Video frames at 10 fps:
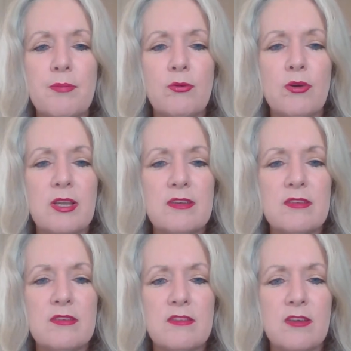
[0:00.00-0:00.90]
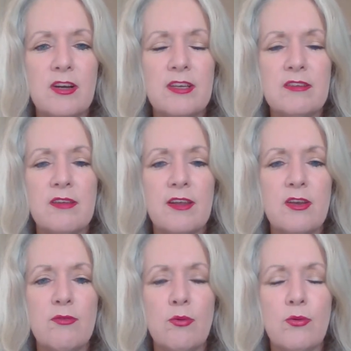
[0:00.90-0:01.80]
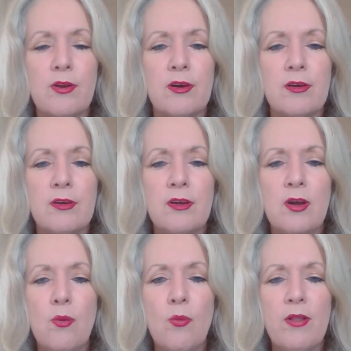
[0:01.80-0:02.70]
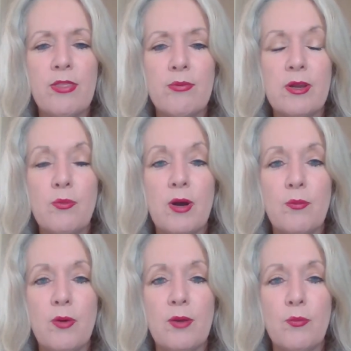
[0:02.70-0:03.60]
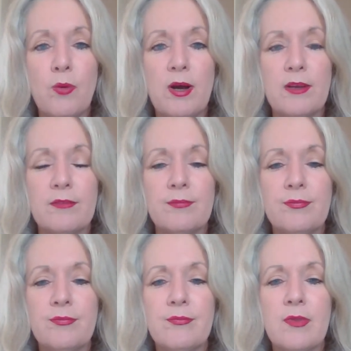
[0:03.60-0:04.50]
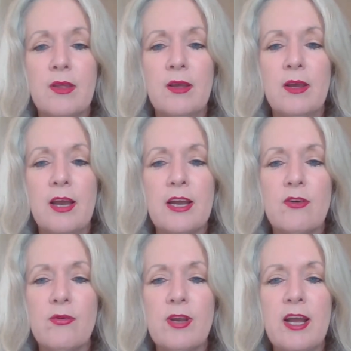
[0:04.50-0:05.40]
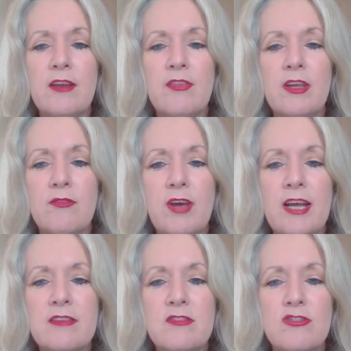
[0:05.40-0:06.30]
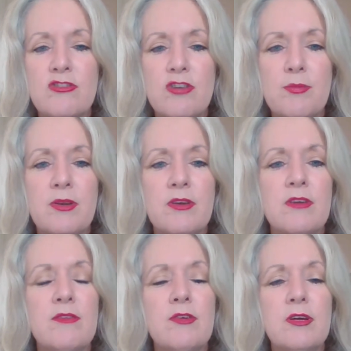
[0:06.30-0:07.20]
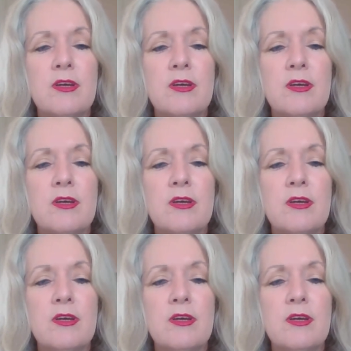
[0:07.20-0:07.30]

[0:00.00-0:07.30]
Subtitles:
Bill Clinton signed Executive Order 13111 and created the Advanced Distributed